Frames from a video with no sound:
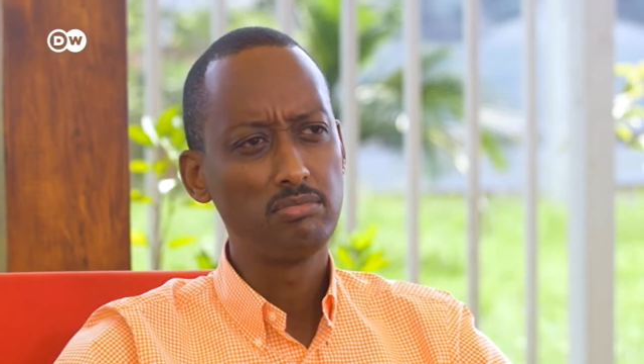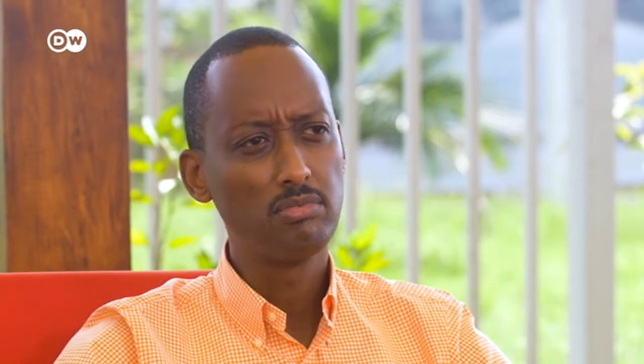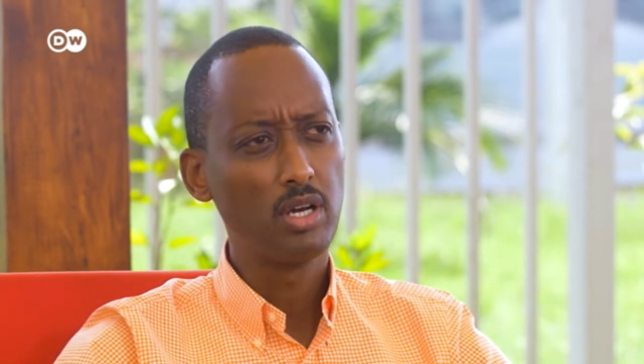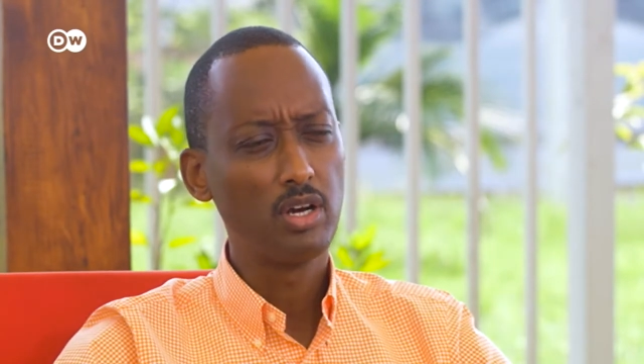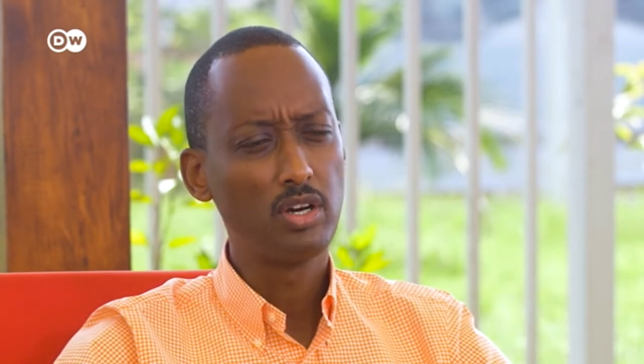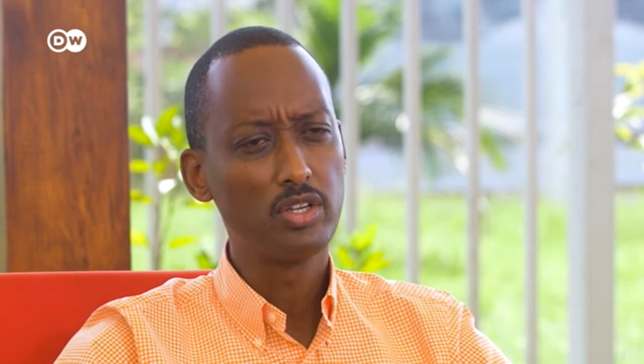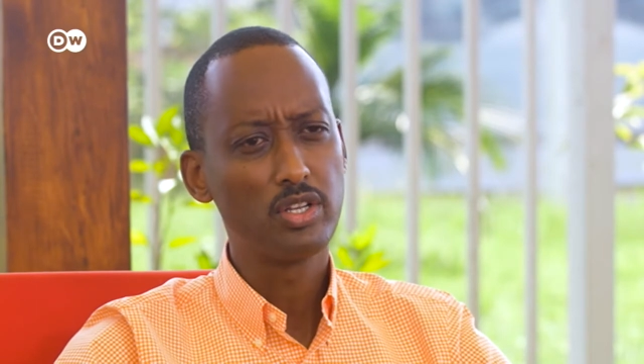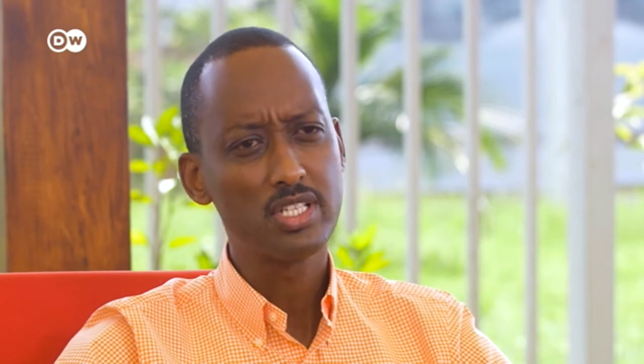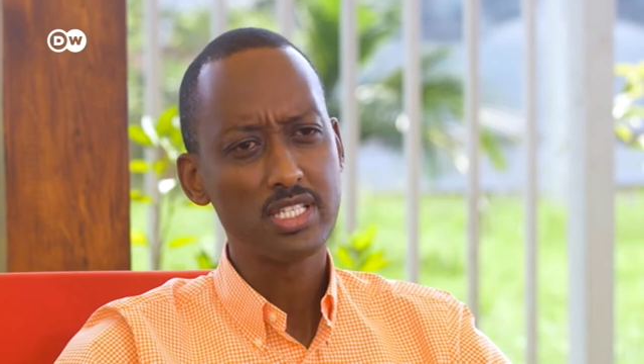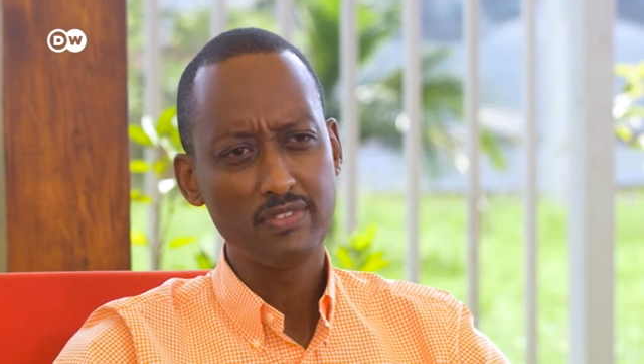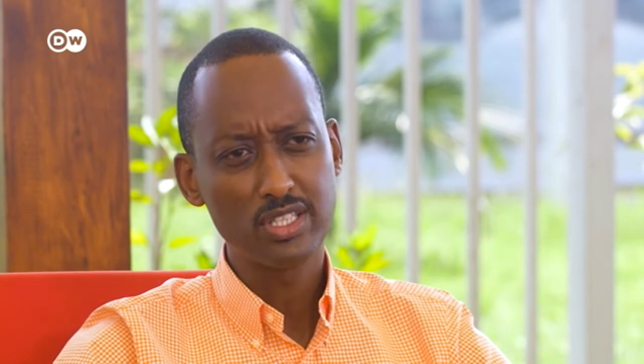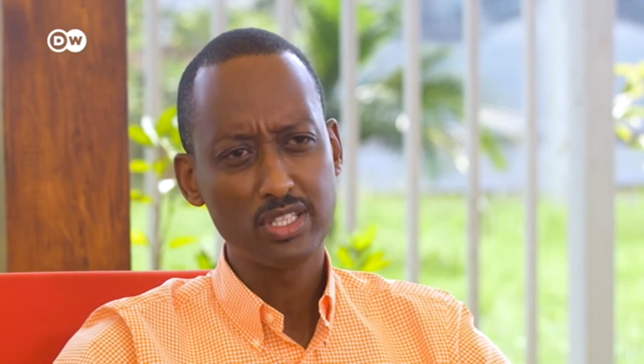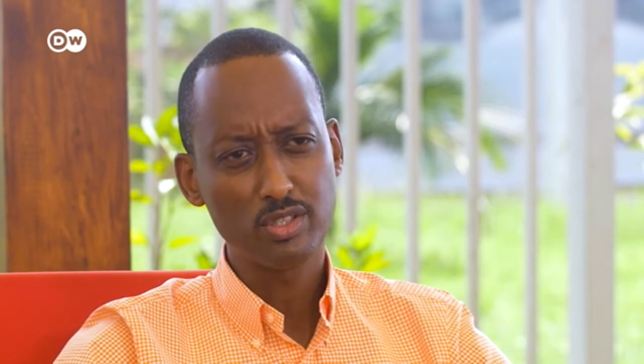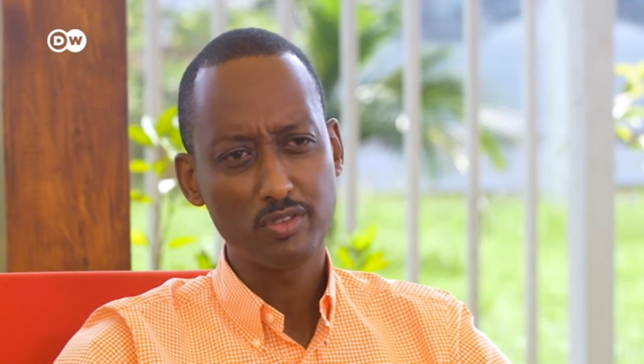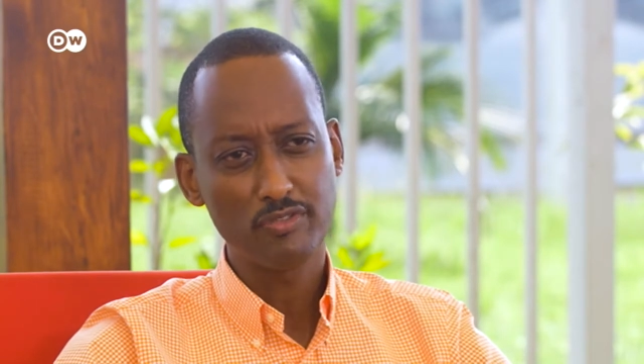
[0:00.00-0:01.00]
uh, on the
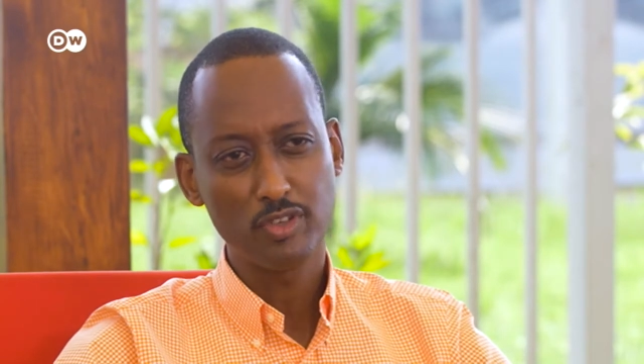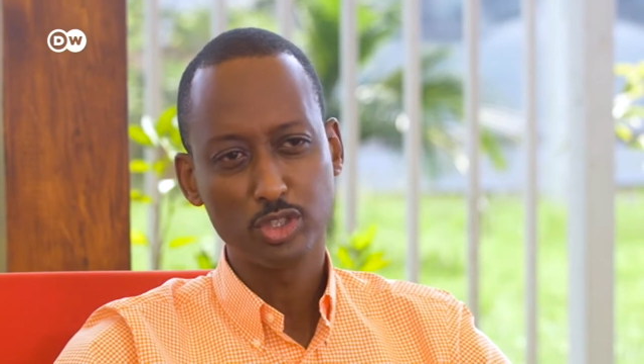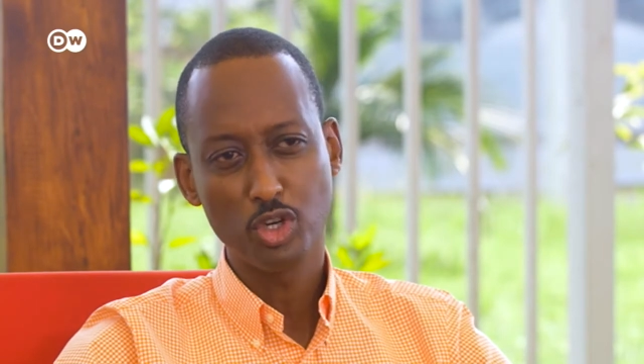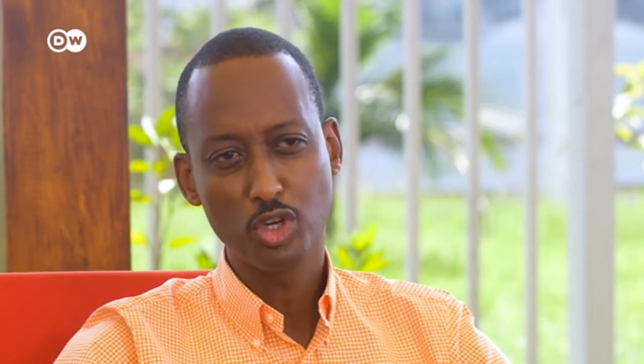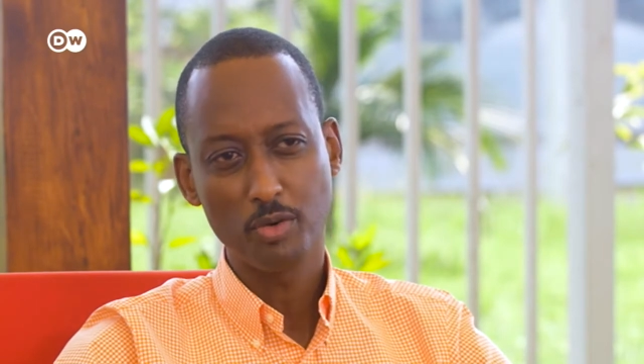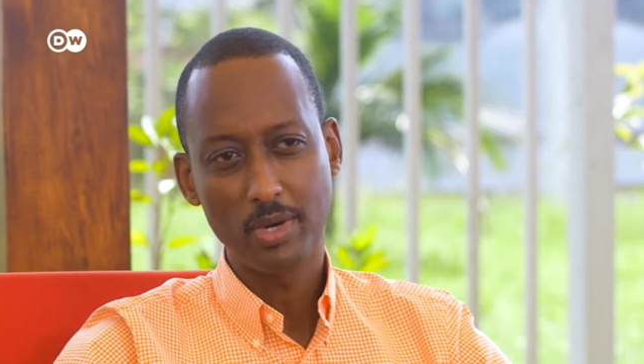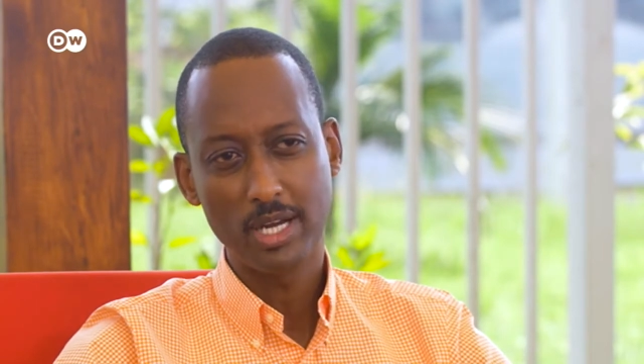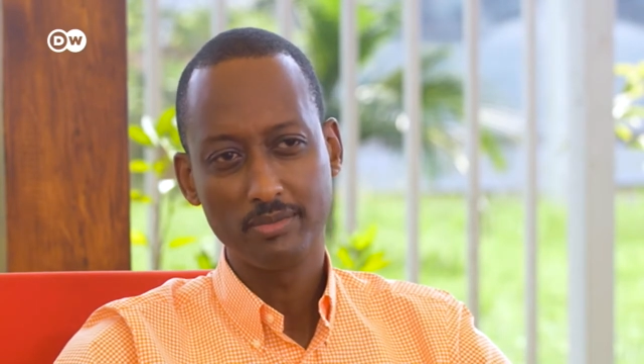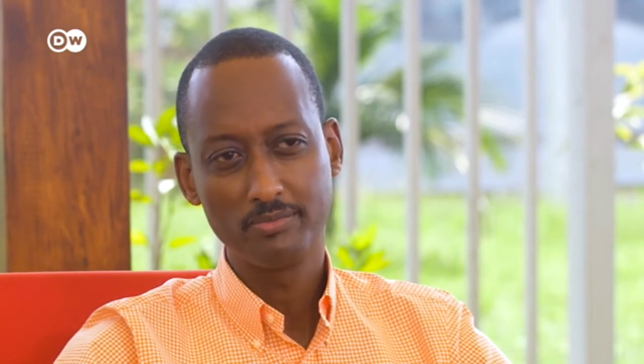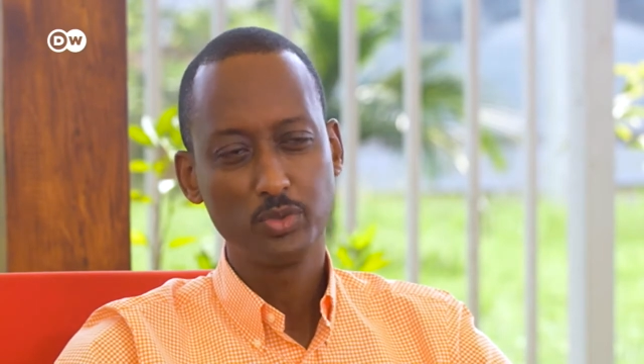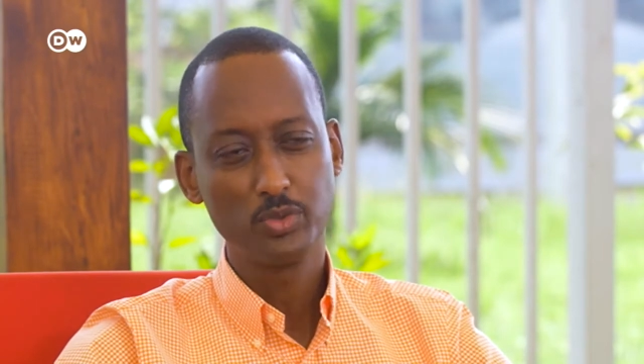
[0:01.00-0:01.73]
7th of October,